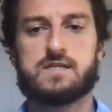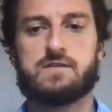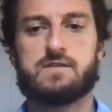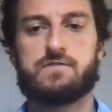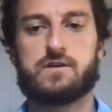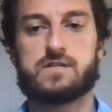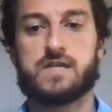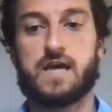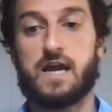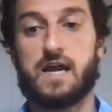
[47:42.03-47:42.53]
if
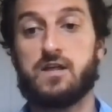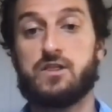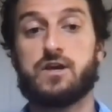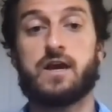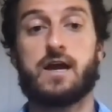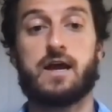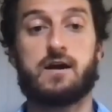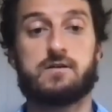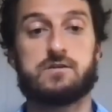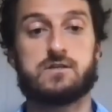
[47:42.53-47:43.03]
there's
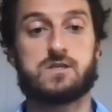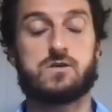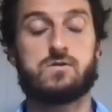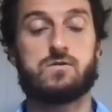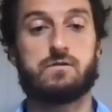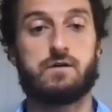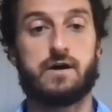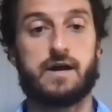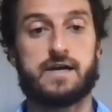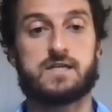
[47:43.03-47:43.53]
anything else you'd
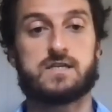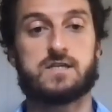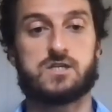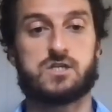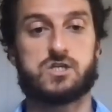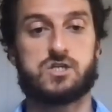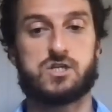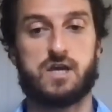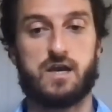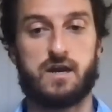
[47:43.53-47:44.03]
like to
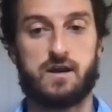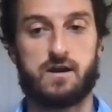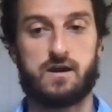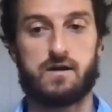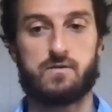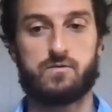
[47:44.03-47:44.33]
share